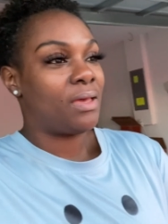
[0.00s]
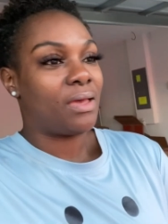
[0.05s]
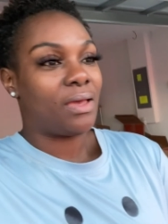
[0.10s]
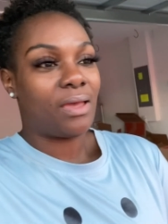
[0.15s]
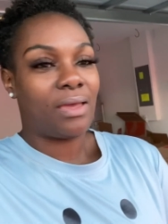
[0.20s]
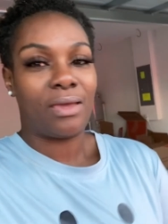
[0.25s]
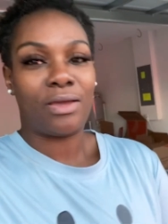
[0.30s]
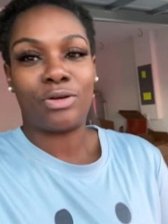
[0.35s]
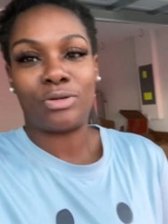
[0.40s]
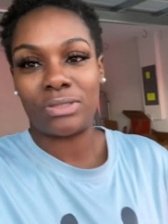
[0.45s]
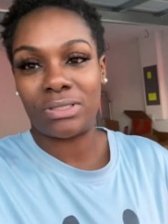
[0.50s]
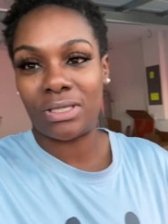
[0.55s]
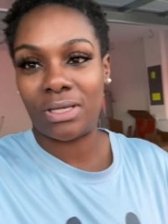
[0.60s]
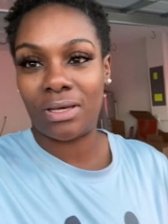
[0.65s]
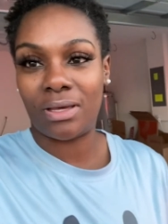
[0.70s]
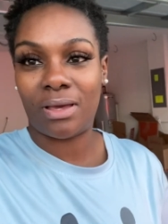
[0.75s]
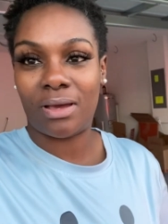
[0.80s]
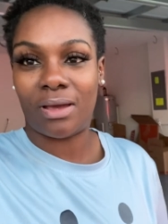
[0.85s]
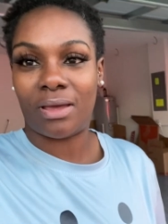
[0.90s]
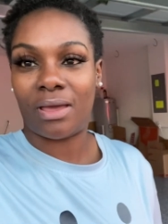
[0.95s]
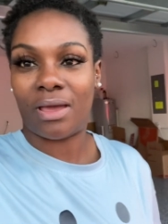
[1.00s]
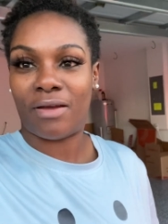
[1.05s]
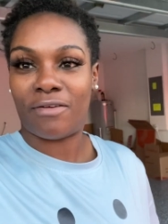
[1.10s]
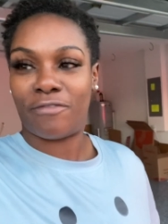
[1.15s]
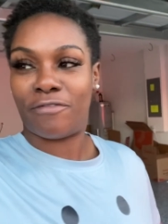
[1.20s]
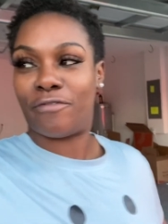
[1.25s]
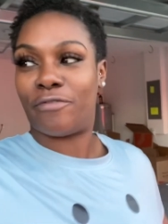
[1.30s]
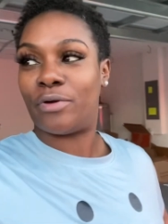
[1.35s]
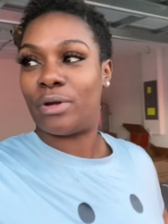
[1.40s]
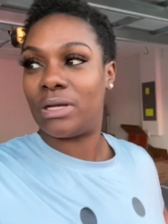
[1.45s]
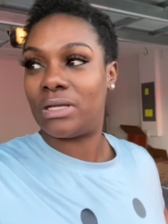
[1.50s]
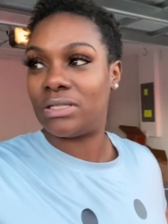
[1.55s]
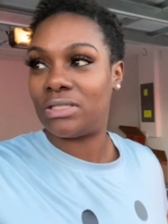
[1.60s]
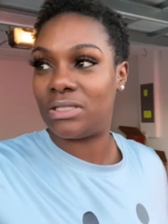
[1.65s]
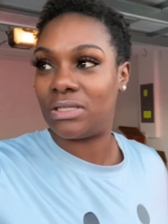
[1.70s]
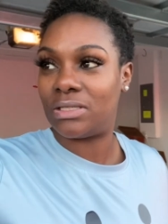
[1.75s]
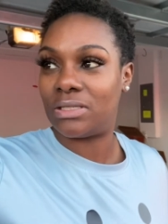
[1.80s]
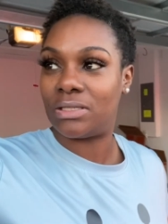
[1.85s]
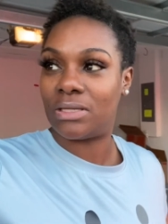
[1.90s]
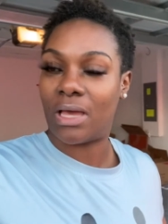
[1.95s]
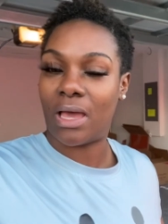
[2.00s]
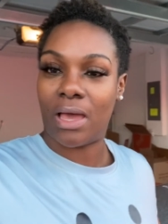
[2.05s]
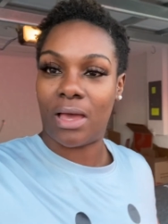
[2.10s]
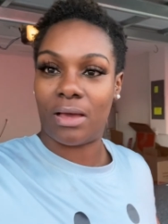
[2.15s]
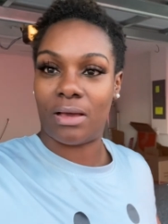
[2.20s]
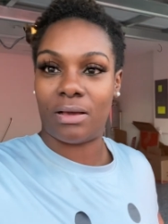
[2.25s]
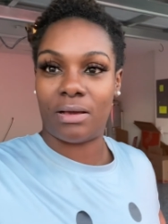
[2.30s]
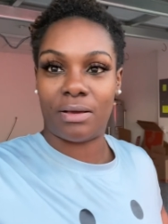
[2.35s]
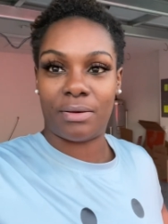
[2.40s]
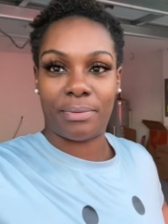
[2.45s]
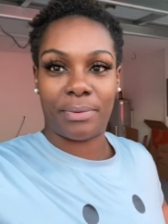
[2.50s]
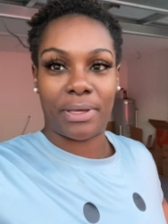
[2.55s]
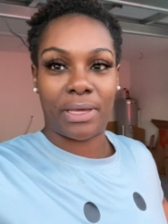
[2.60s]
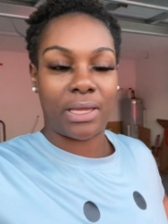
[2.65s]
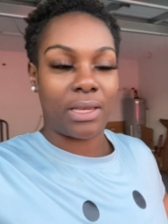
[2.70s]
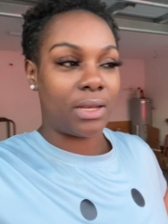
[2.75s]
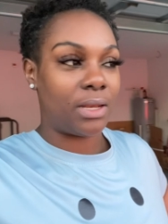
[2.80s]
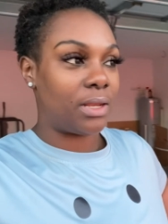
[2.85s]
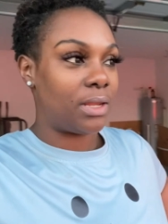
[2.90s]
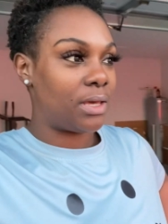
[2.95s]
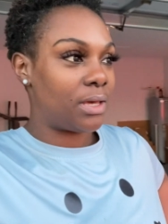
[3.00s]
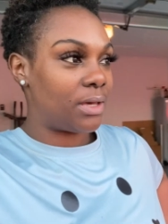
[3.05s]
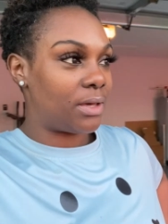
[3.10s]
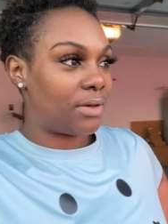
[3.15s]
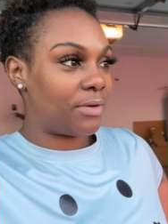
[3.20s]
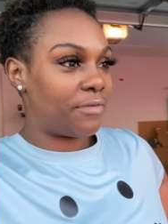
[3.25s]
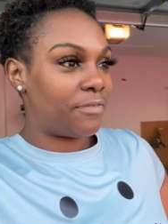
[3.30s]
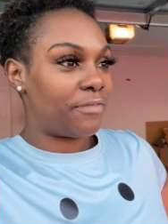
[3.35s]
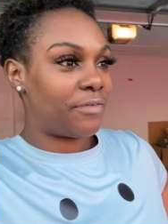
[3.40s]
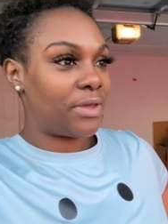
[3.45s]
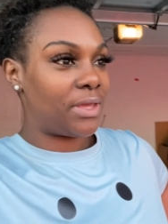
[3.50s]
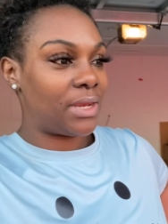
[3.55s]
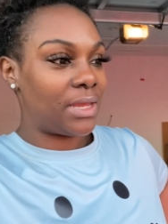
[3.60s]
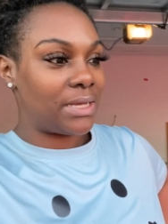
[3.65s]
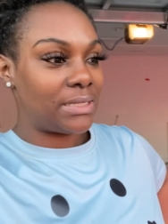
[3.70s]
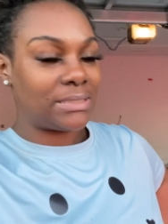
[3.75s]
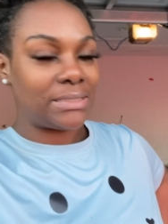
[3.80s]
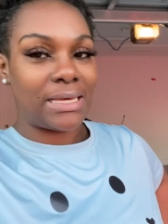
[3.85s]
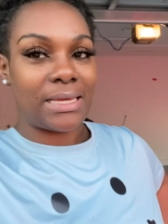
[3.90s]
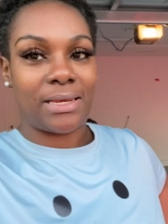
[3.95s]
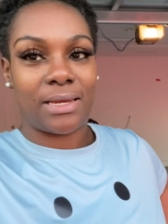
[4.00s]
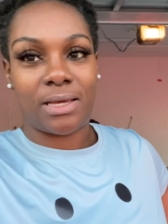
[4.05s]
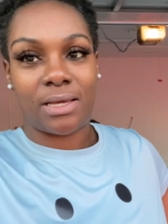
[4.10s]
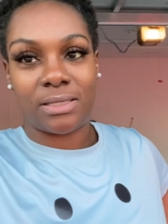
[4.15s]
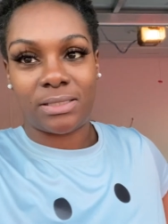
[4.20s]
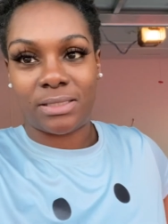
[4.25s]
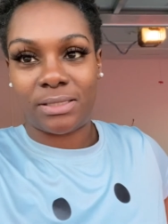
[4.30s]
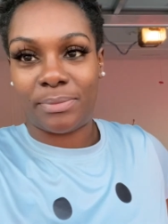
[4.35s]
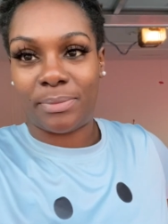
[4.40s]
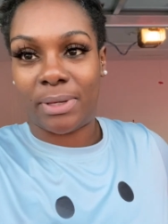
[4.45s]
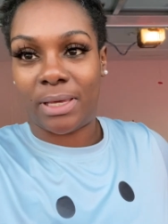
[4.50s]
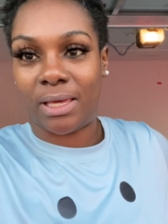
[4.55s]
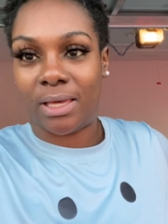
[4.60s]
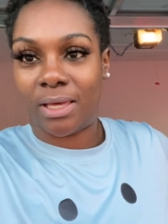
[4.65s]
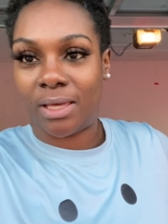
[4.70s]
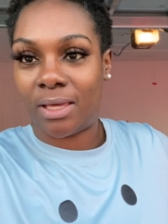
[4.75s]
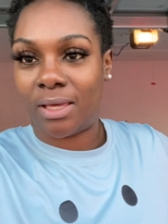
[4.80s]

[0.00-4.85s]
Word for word: I ain't gonna tell y'all, y'all friend just got up and left and ain't say nothing to me.